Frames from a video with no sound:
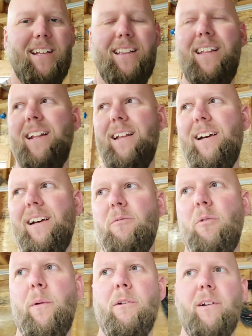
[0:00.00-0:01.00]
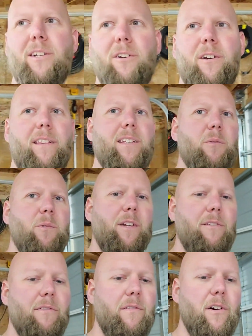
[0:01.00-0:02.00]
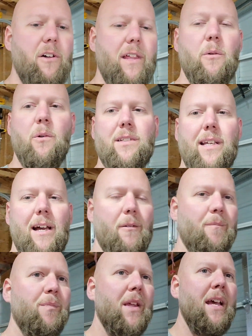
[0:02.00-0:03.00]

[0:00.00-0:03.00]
And then we'll be returning this one if all that works out.